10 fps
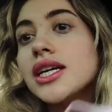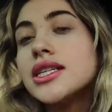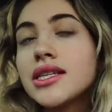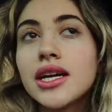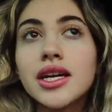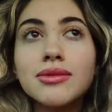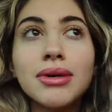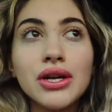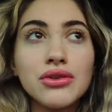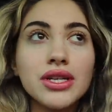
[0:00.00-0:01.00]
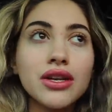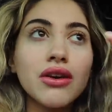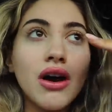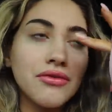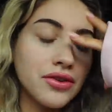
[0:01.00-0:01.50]
He's getting us bagels and
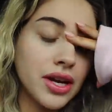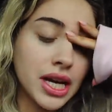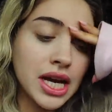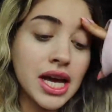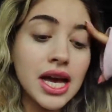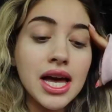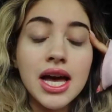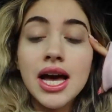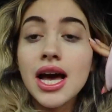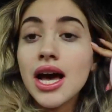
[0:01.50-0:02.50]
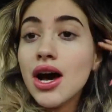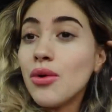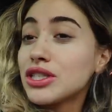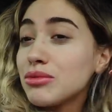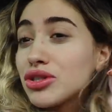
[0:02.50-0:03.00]
coffee,
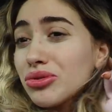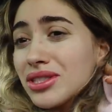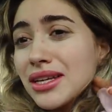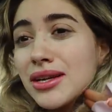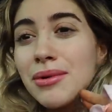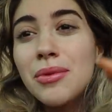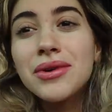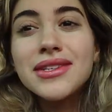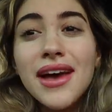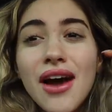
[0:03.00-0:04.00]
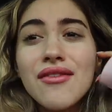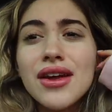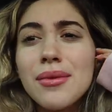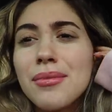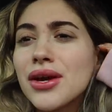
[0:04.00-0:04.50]
which I'm so excited about because I haven't
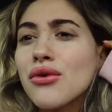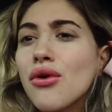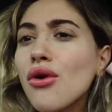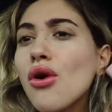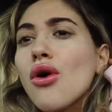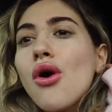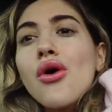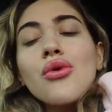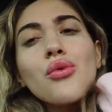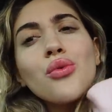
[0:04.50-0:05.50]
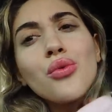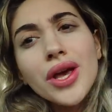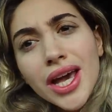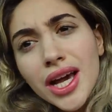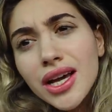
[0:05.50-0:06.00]
had a bagel all
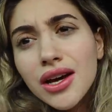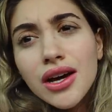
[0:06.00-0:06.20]
week.